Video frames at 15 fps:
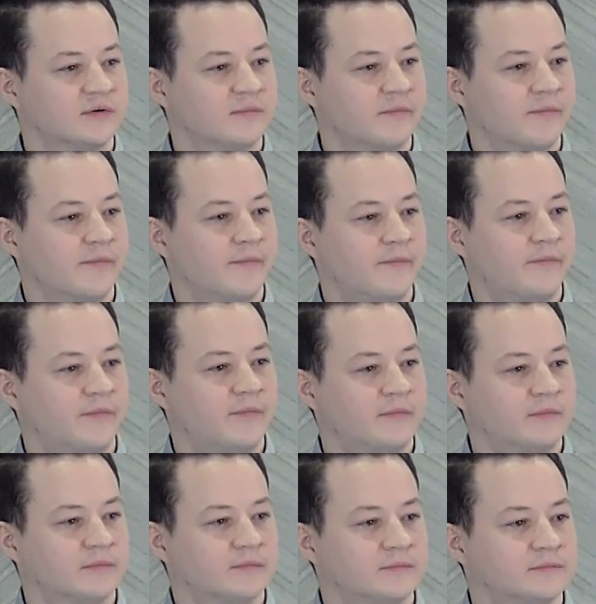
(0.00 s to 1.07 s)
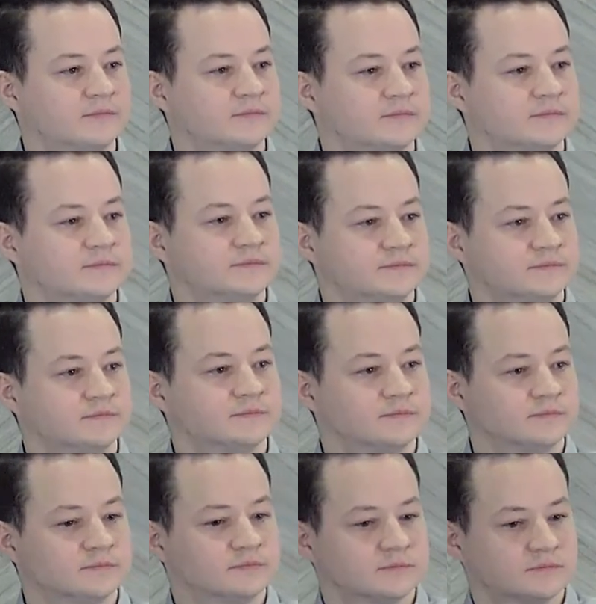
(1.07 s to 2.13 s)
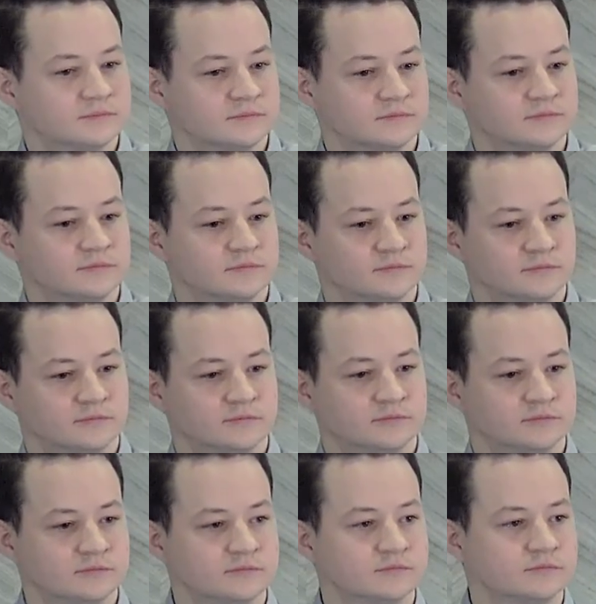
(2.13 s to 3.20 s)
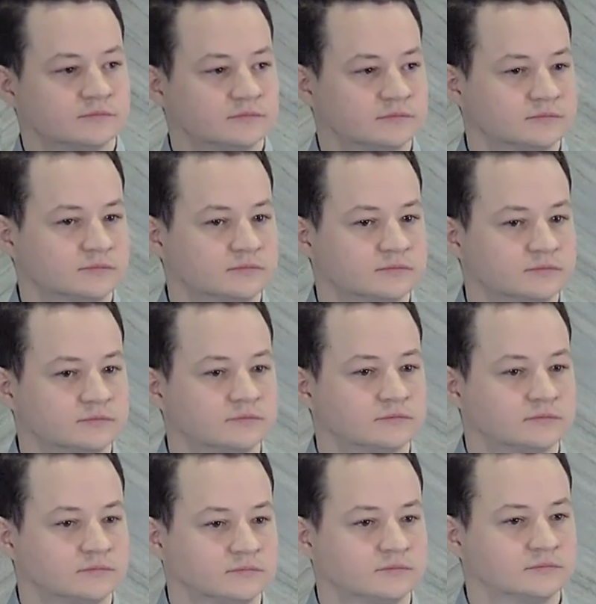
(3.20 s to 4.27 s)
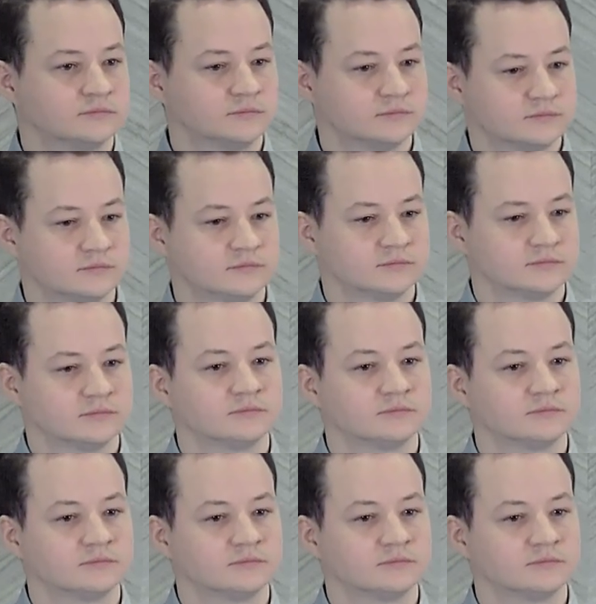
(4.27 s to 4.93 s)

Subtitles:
Nobody speaks.